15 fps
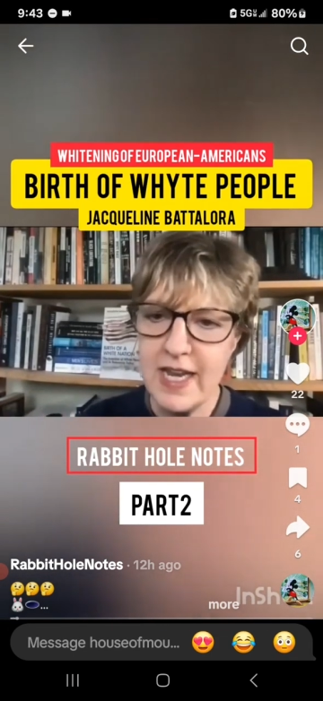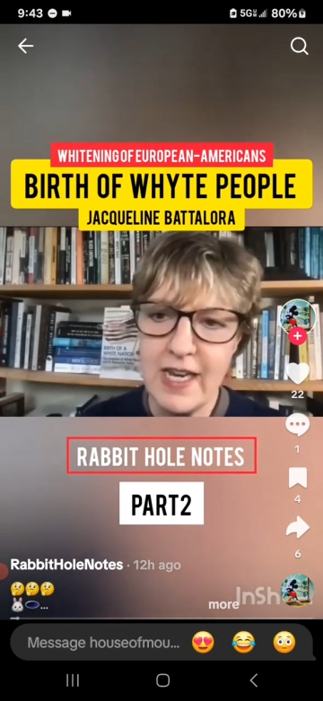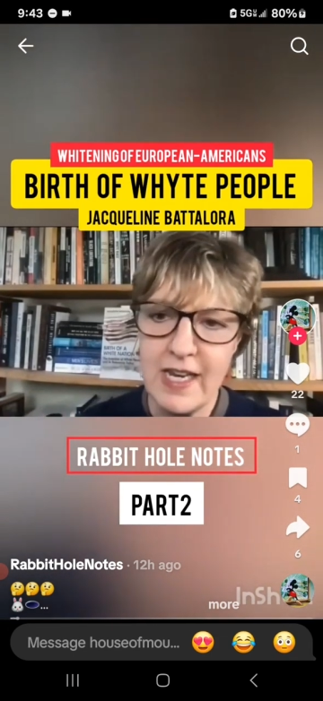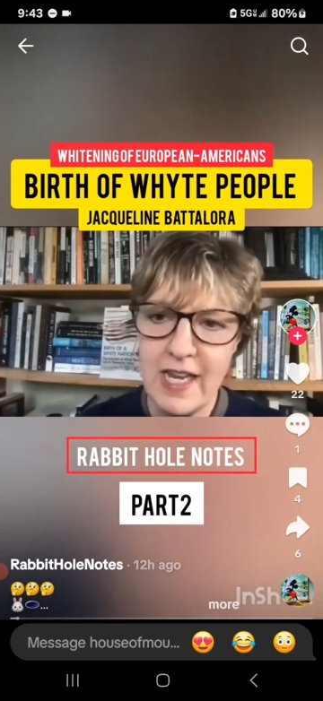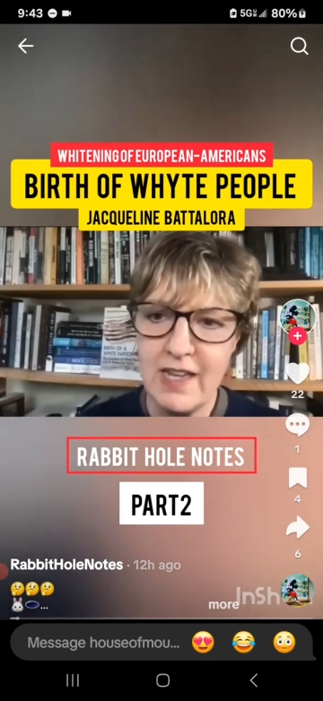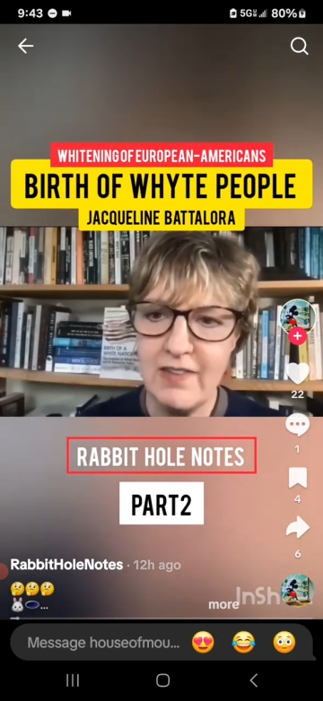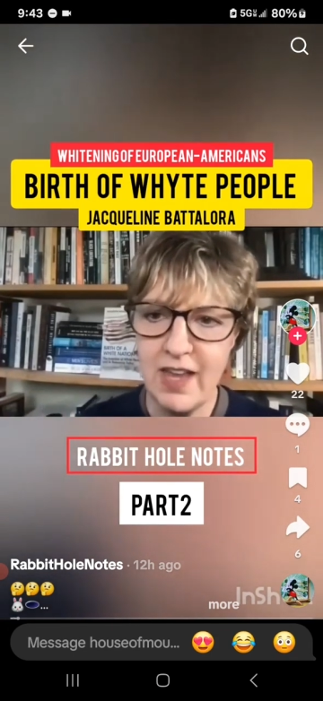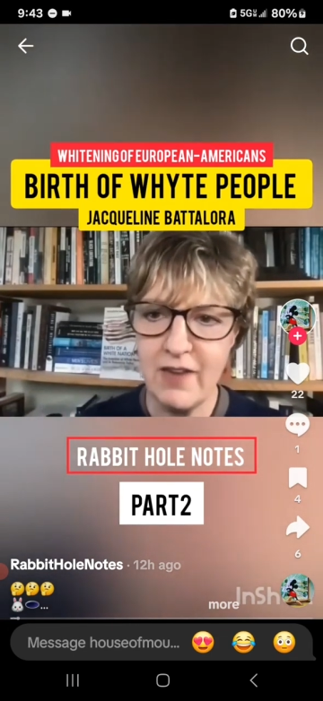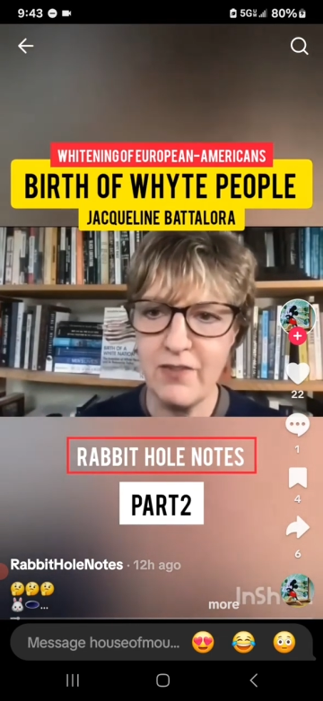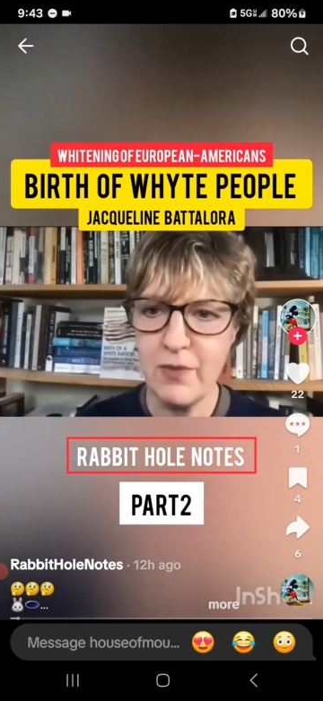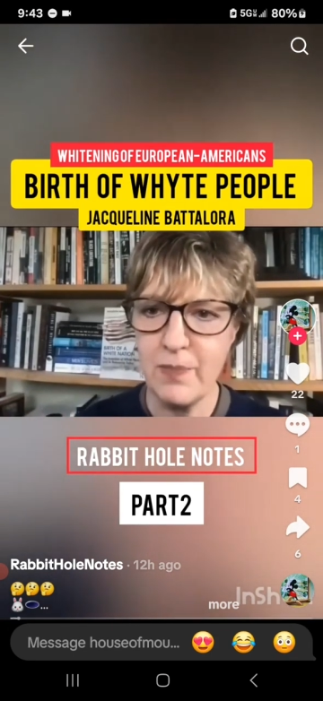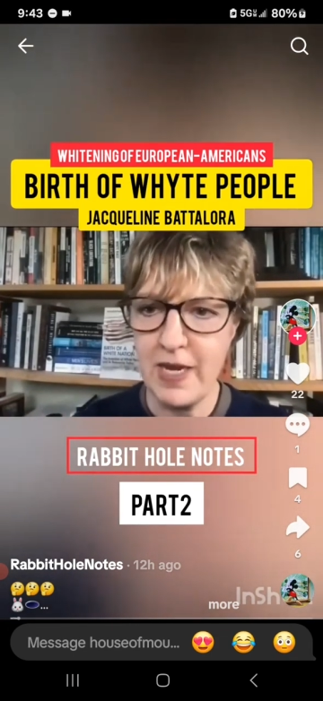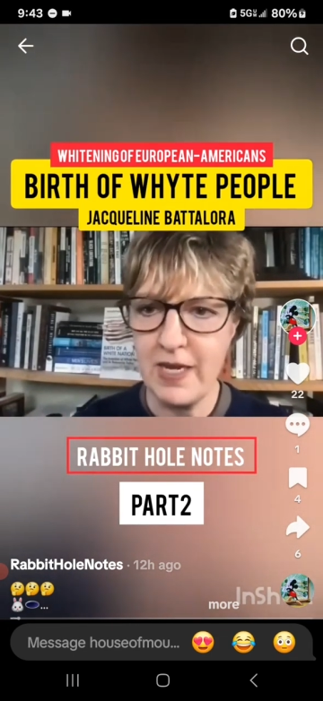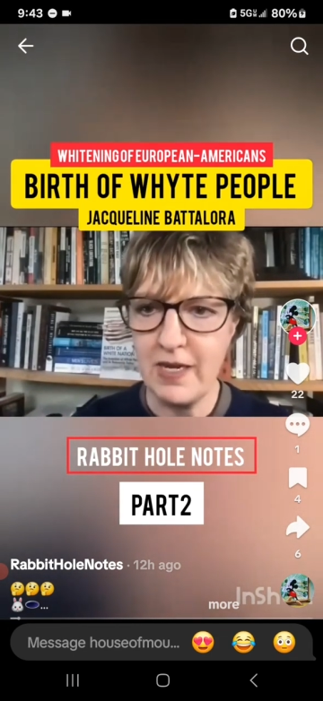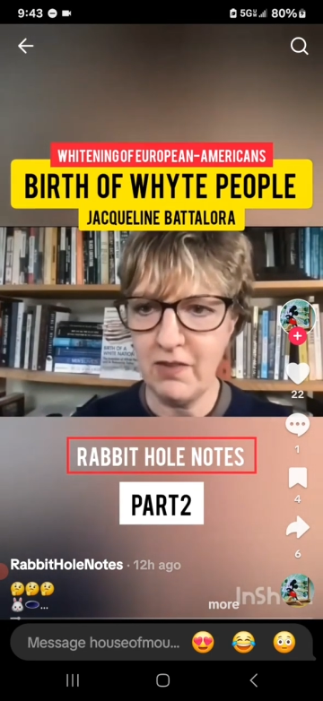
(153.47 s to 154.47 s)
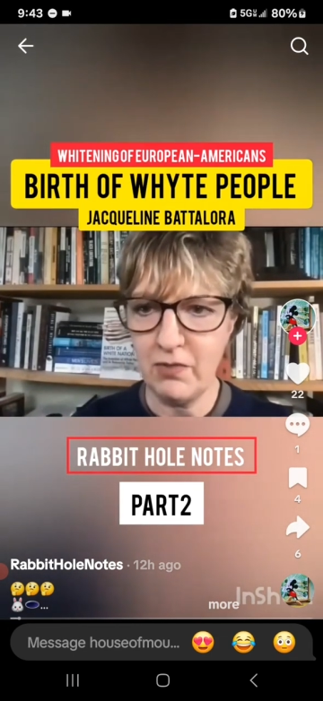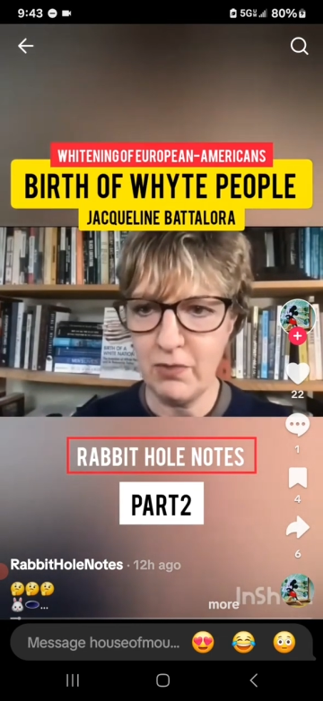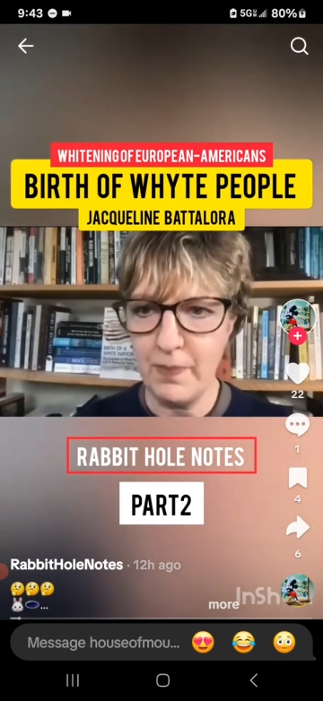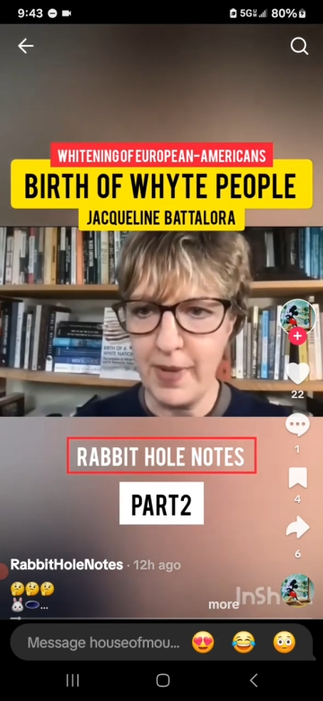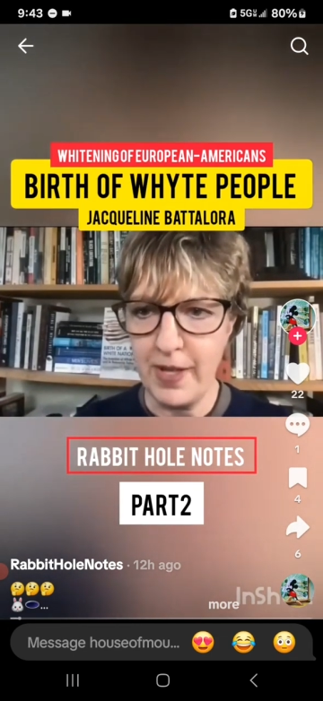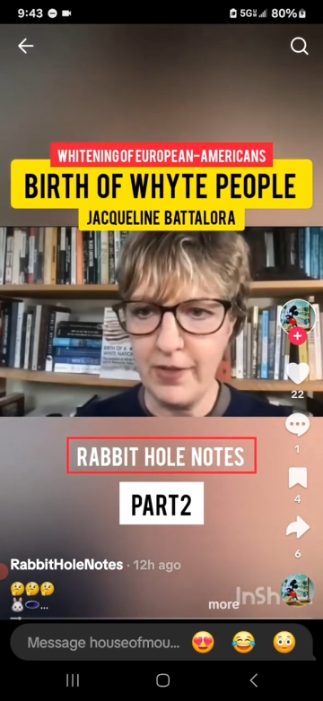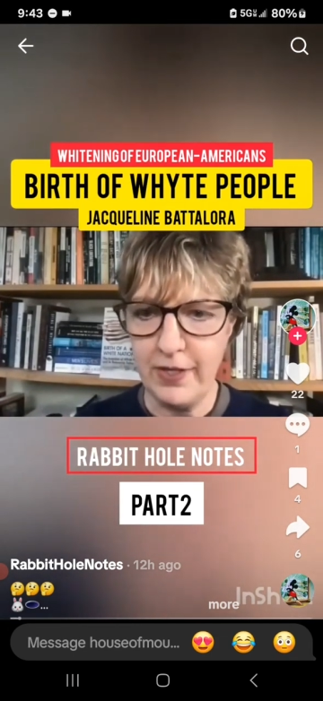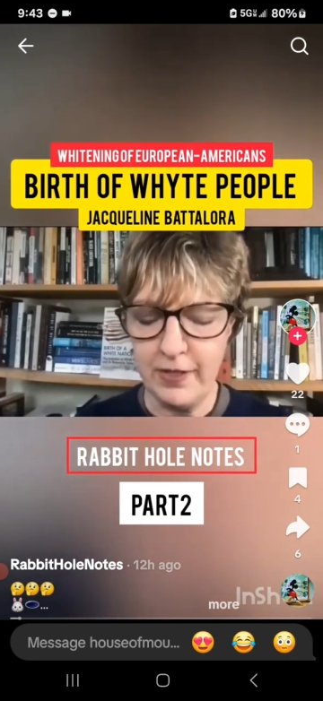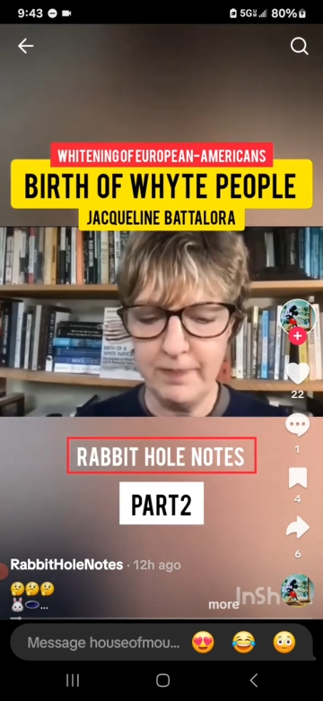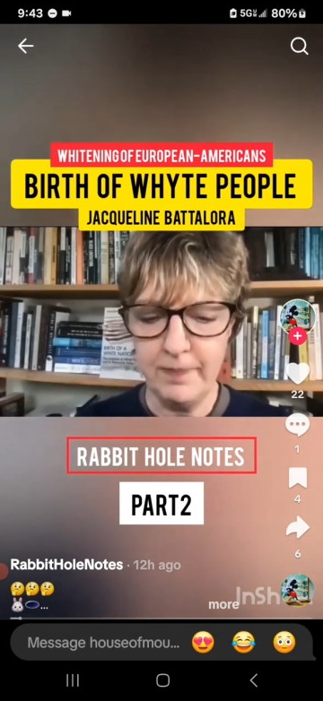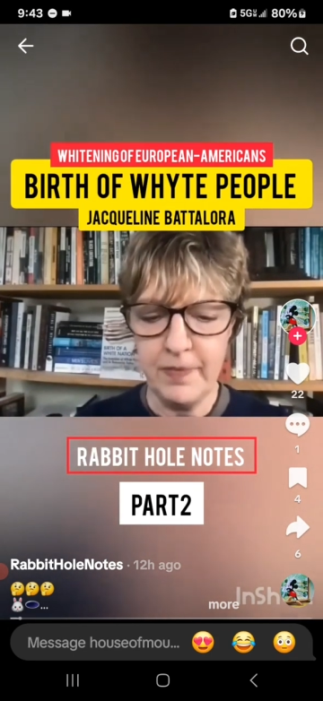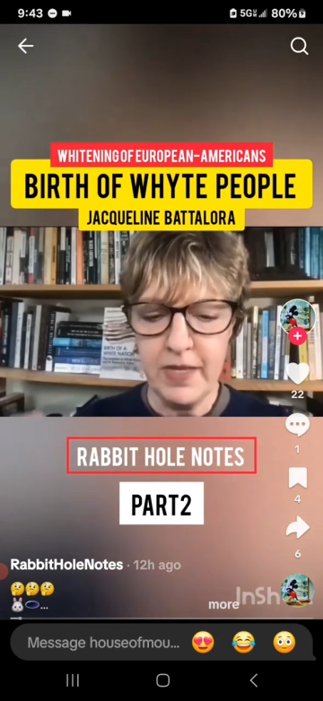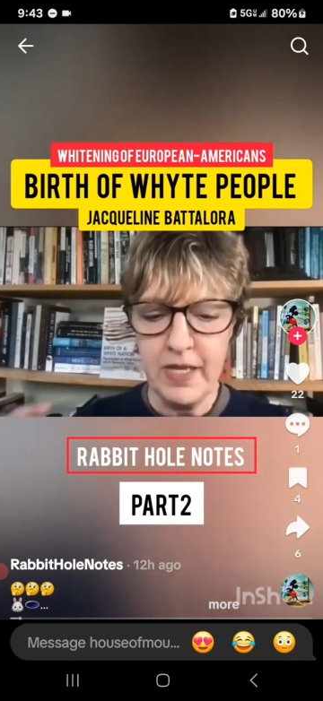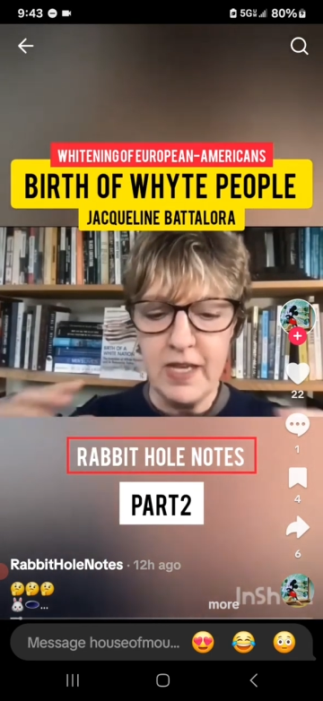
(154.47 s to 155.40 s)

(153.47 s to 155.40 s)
decades after Bacon's Rebellion